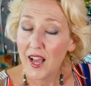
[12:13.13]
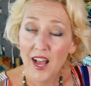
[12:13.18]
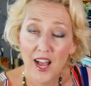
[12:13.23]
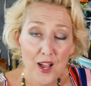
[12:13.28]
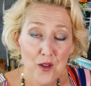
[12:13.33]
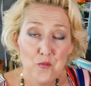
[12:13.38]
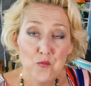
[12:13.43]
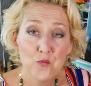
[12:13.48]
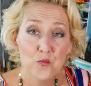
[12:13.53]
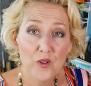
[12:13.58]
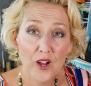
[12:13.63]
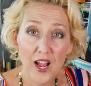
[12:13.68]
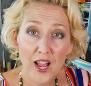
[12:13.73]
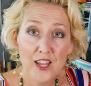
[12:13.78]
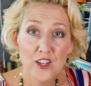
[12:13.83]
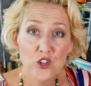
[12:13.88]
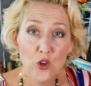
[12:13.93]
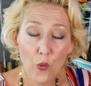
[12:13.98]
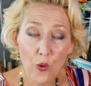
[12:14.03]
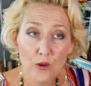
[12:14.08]
I'm,
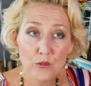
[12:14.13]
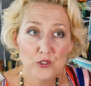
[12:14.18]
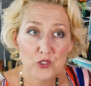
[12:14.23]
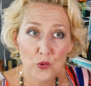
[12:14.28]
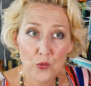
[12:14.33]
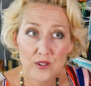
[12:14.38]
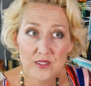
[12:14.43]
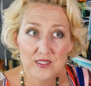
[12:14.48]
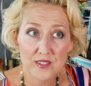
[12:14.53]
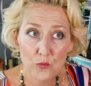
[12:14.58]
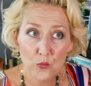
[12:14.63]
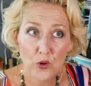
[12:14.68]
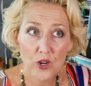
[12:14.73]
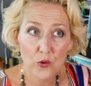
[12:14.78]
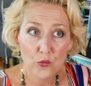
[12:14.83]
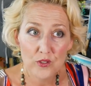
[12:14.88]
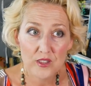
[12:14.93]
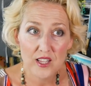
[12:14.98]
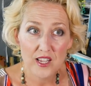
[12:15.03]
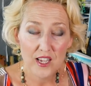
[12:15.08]
I know I was going
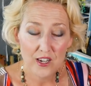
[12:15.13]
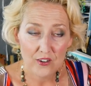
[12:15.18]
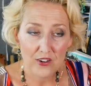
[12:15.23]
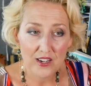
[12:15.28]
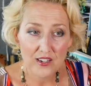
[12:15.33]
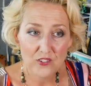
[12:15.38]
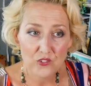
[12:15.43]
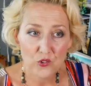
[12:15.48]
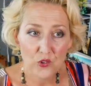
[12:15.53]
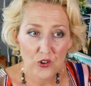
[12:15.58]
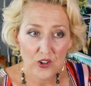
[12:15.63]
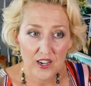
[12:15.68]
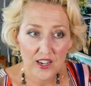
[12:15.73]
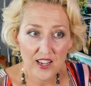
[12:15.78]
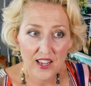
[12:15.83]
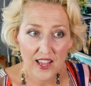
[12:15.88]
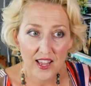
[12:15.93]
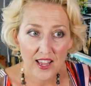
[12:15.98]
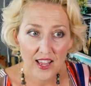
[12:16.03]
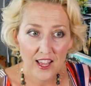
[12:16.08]
somewhere with the earache
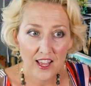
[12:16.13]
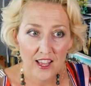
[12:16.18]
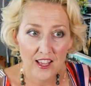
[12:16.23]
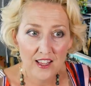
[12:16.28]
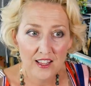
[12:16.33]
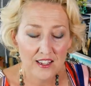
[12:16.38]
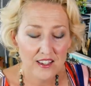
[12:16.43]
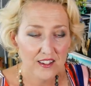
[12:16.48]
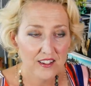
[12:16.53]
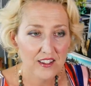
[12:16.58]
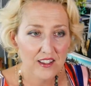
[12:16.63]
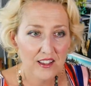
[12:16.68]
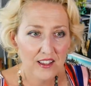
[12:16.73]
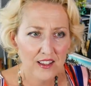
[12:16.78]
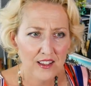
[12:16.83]
story, and